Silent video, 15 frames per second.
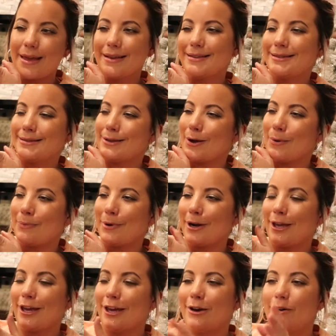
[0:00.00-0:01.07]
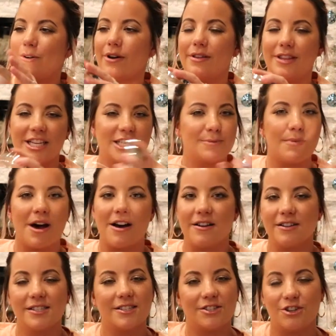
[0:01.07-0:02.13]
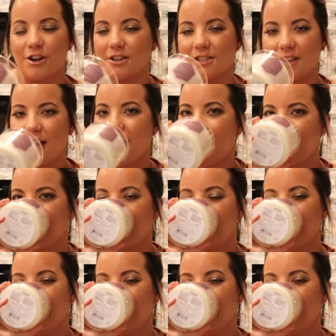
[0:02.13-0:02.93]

Super cute. This smells just like